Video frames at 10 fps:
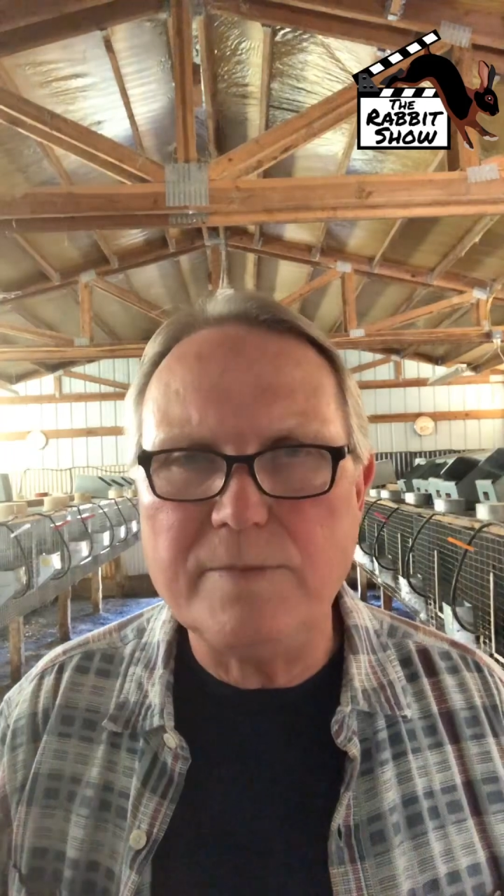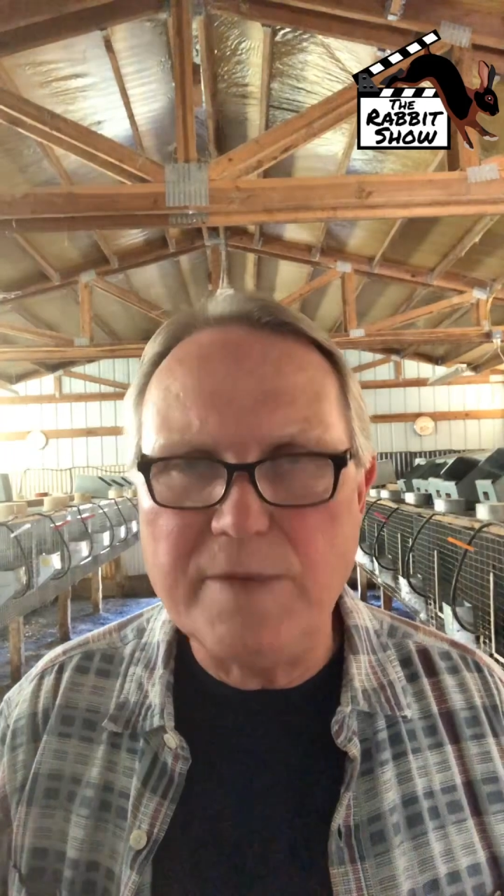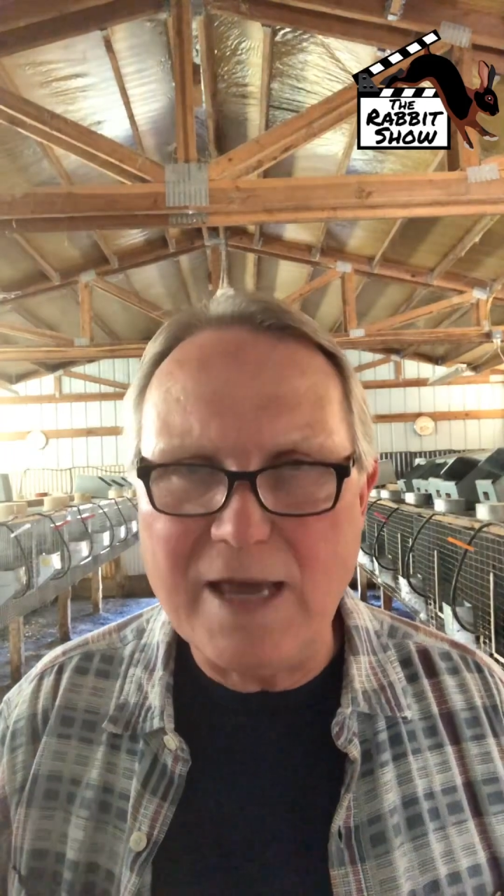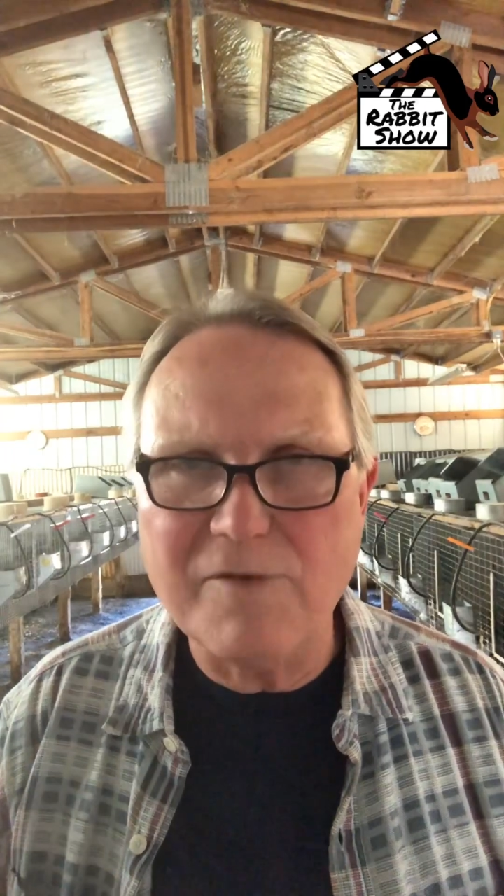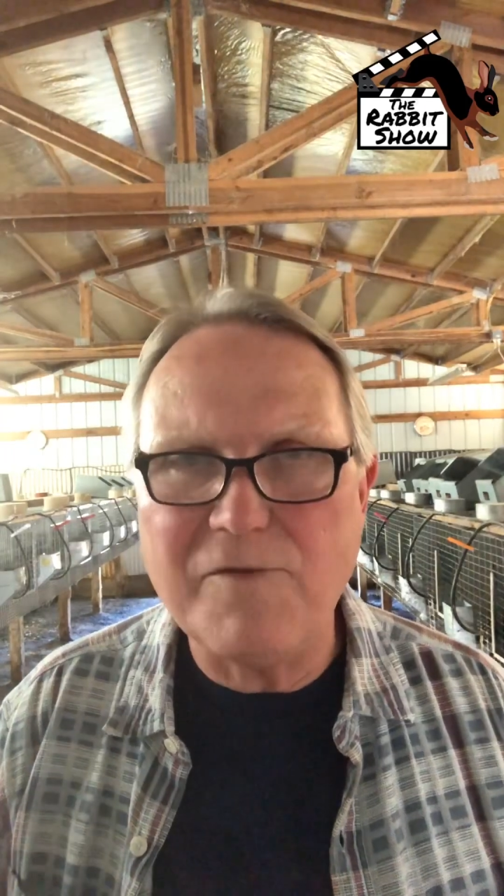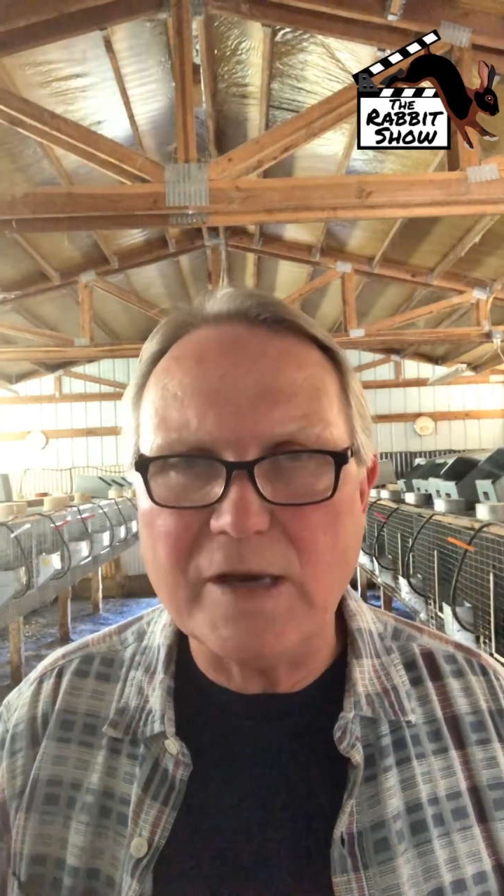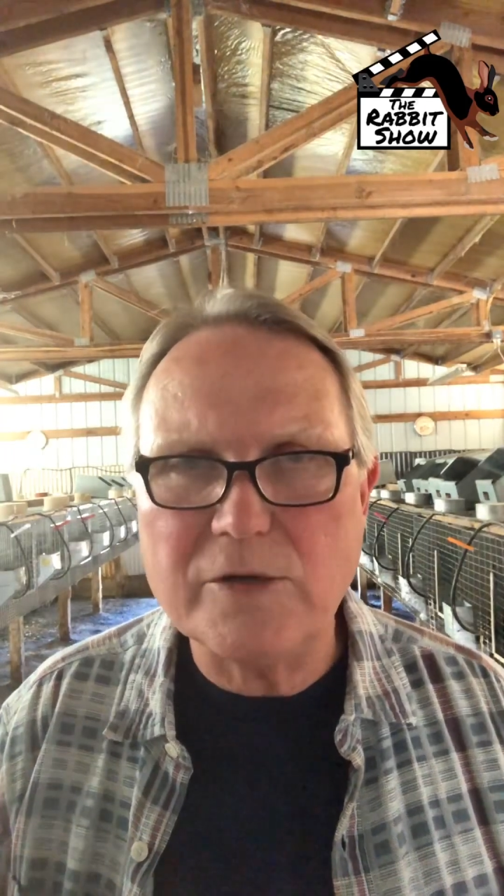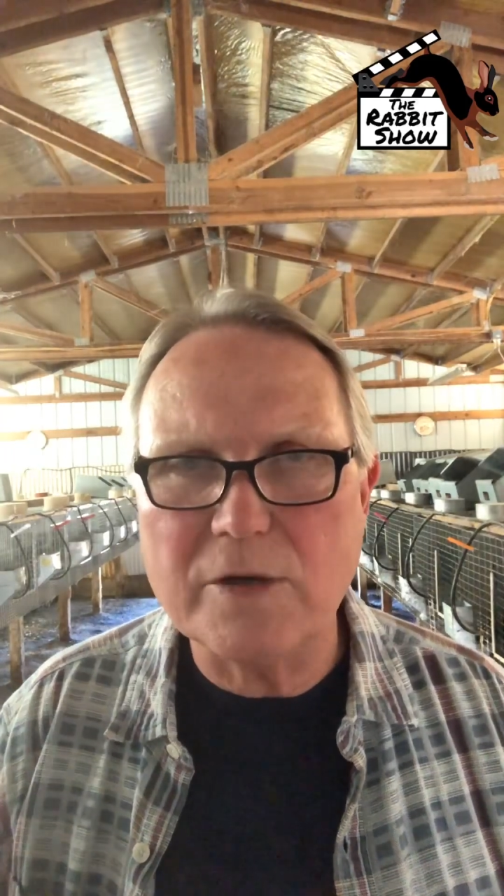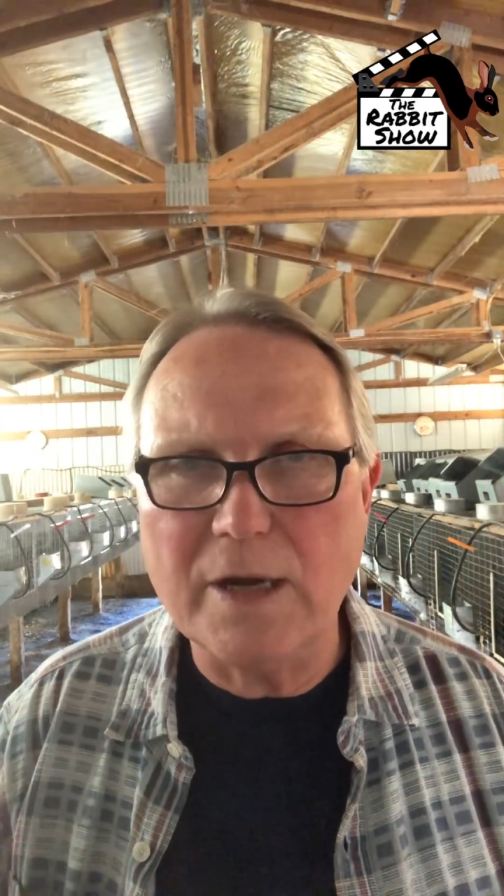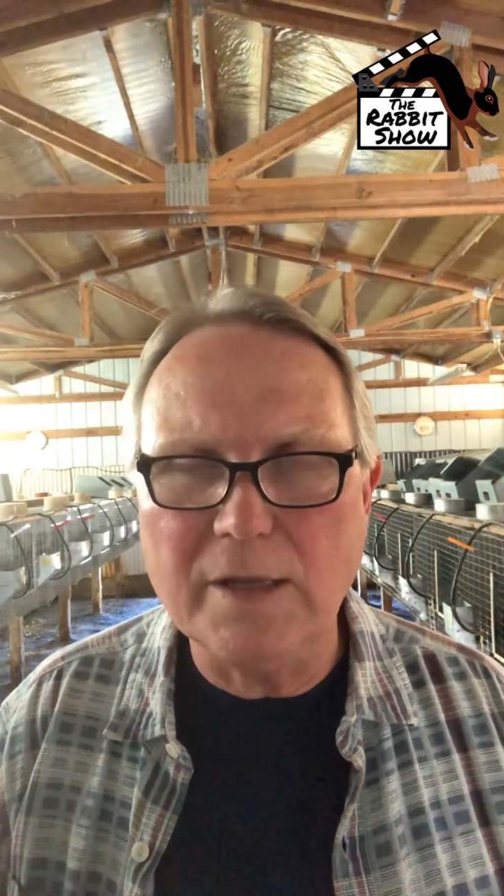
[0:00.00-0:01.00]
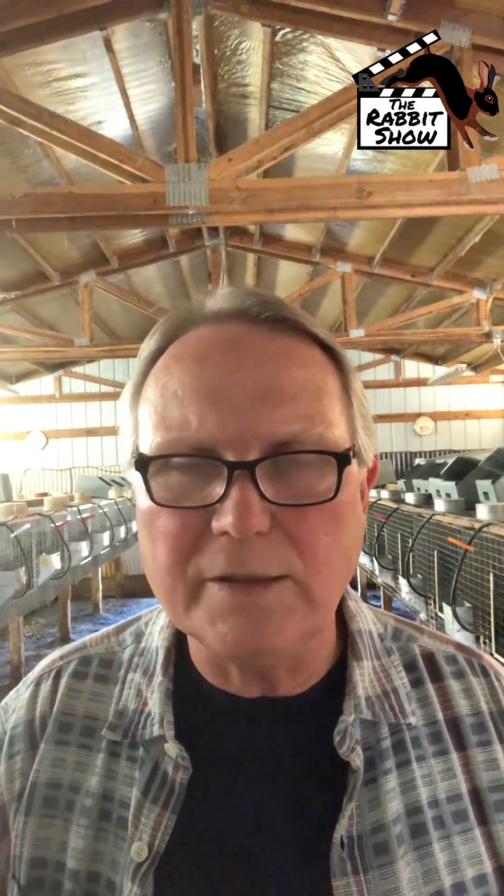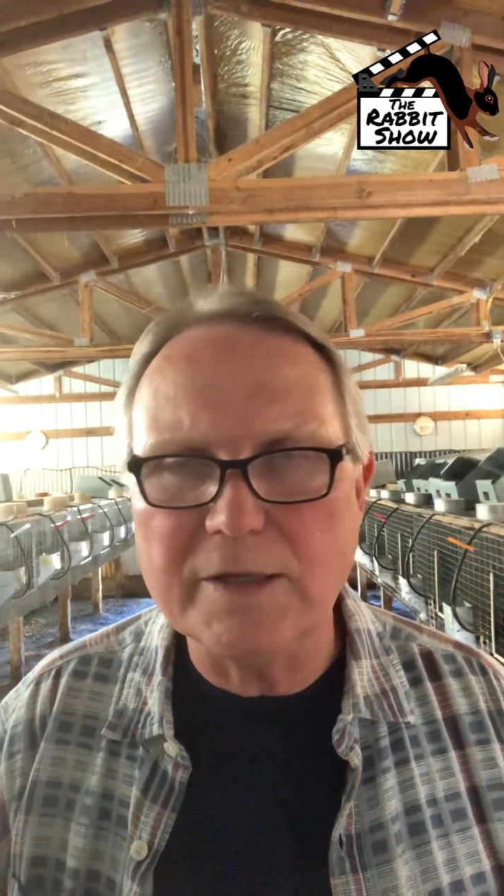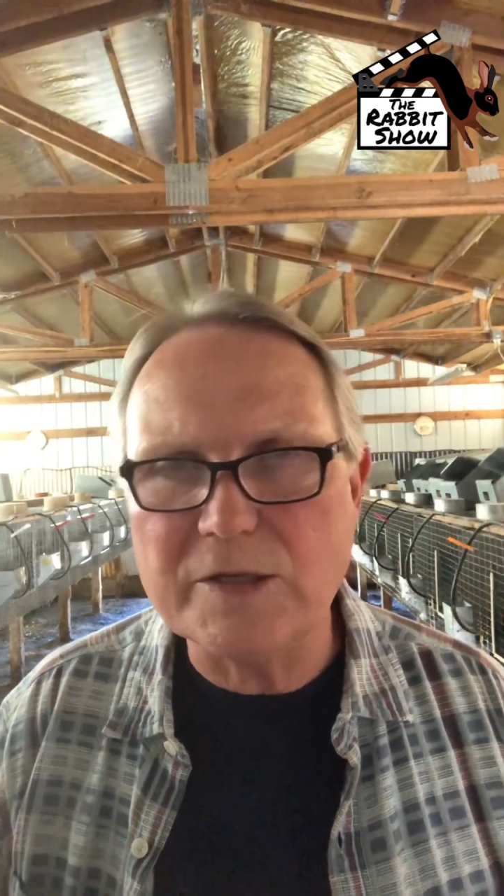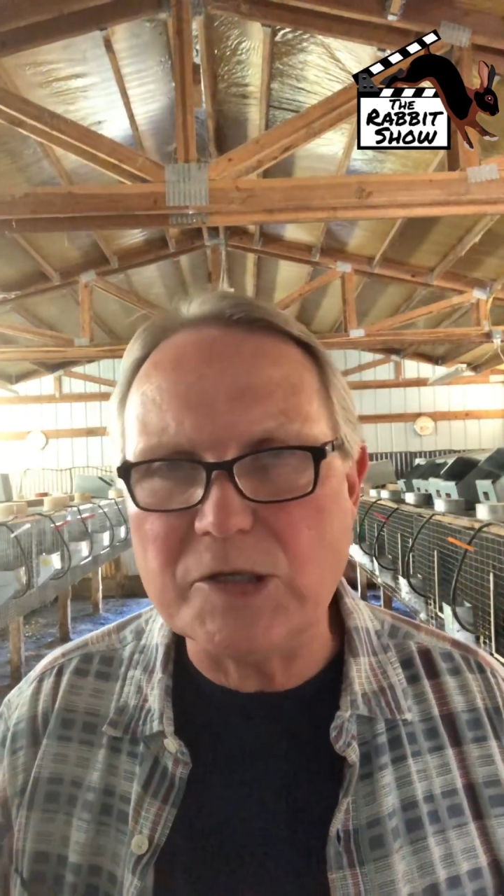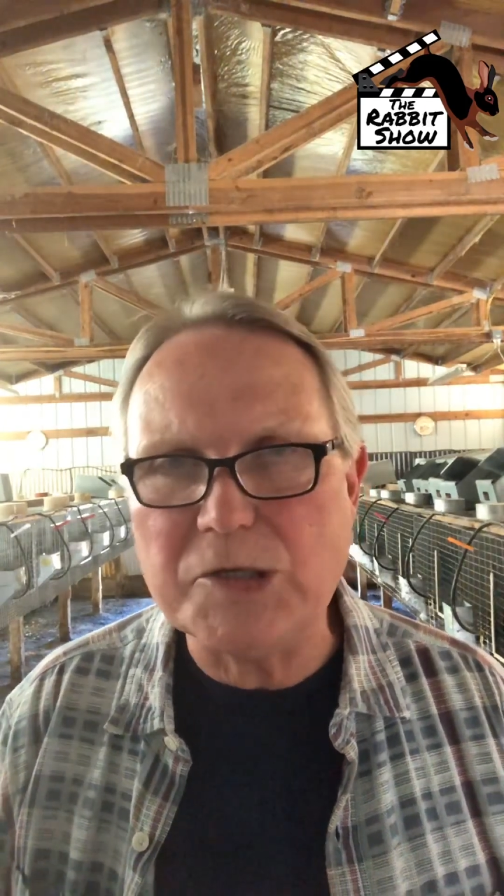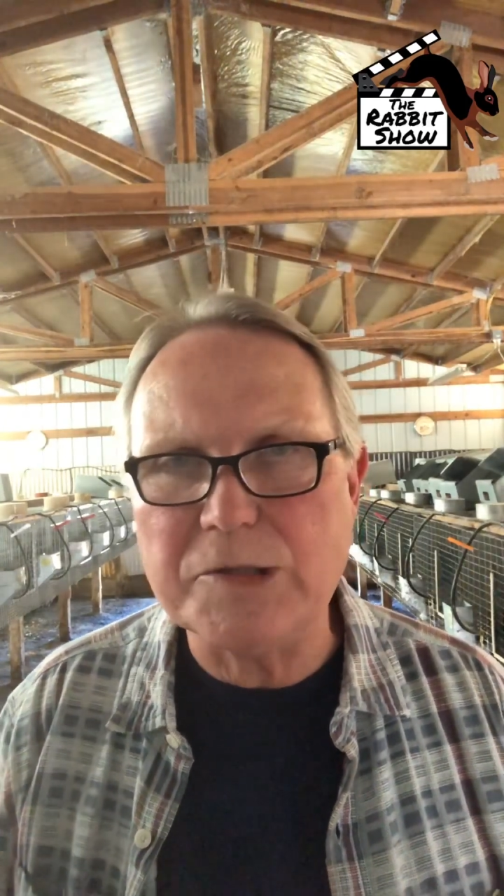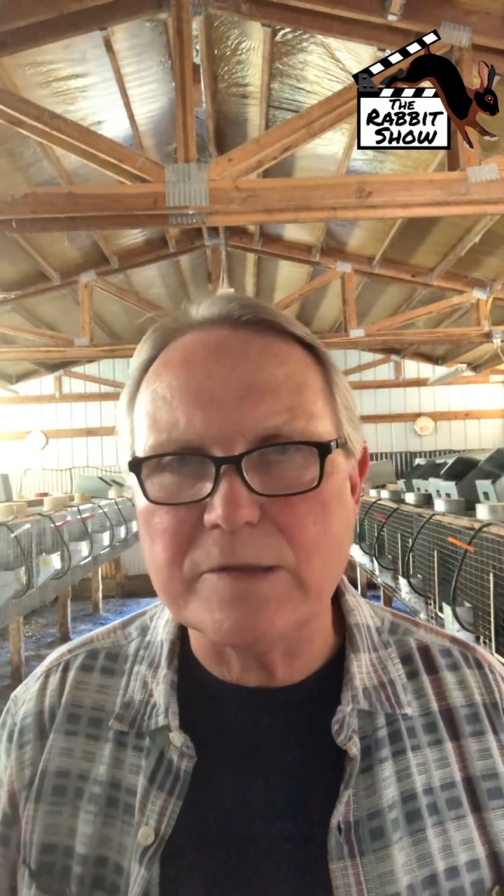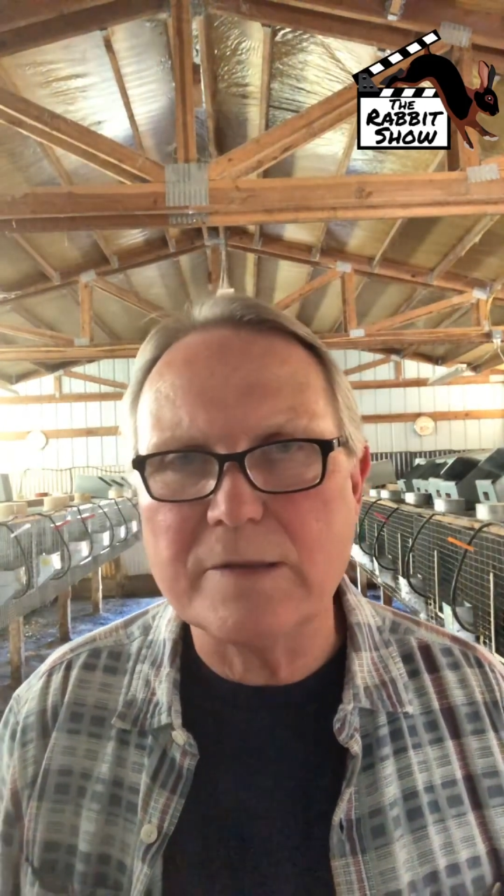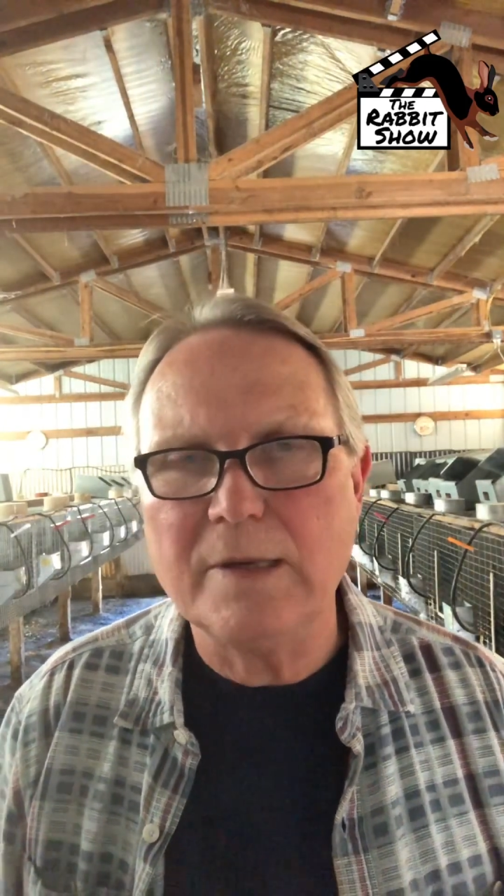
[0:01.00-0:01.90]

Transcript: they affect your culling decisions.